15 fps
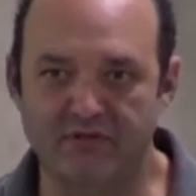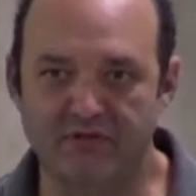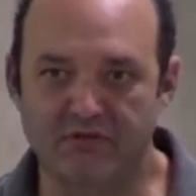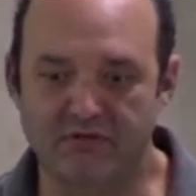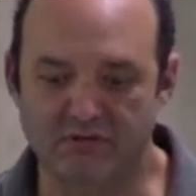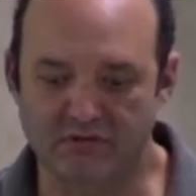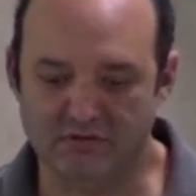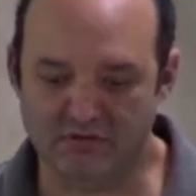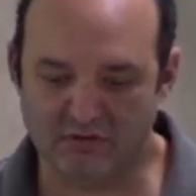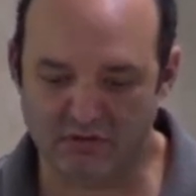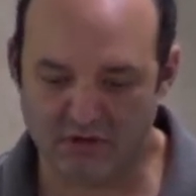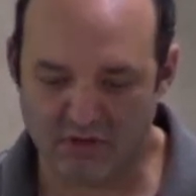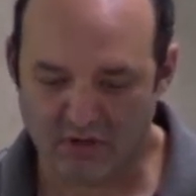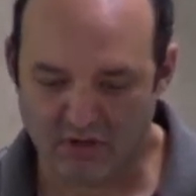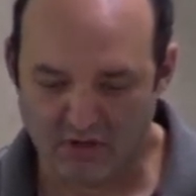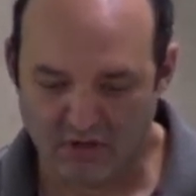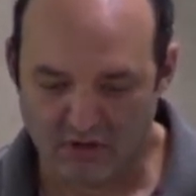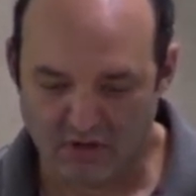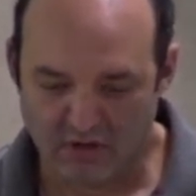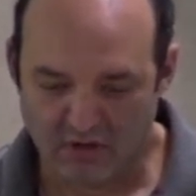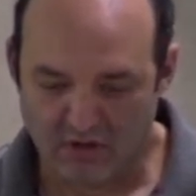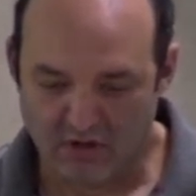
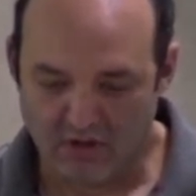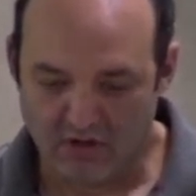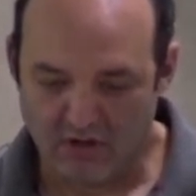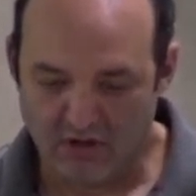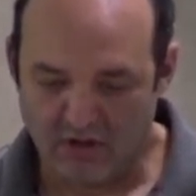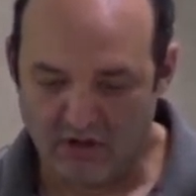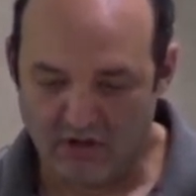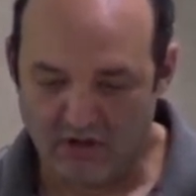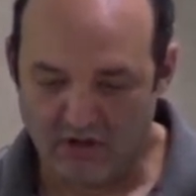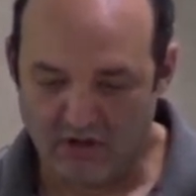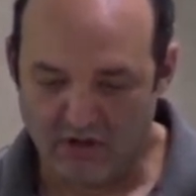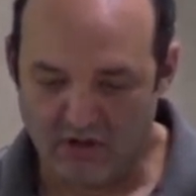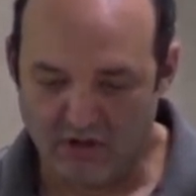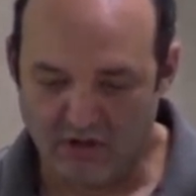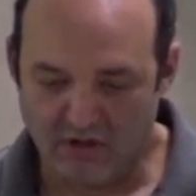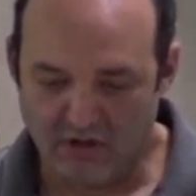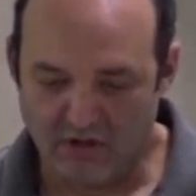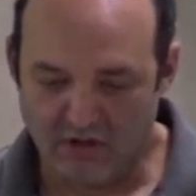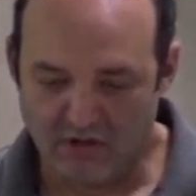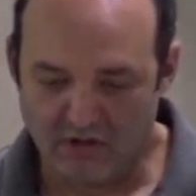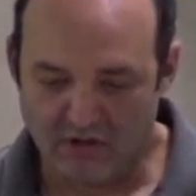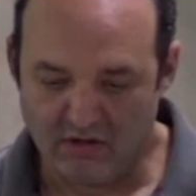
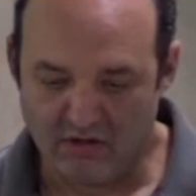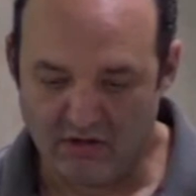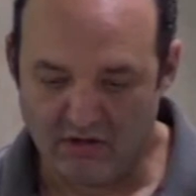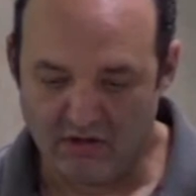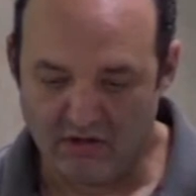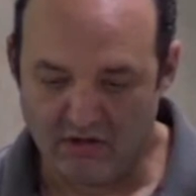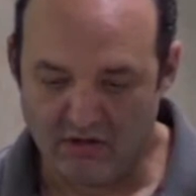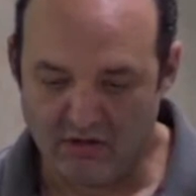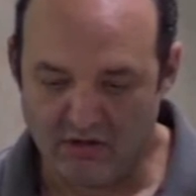Nobody speaks.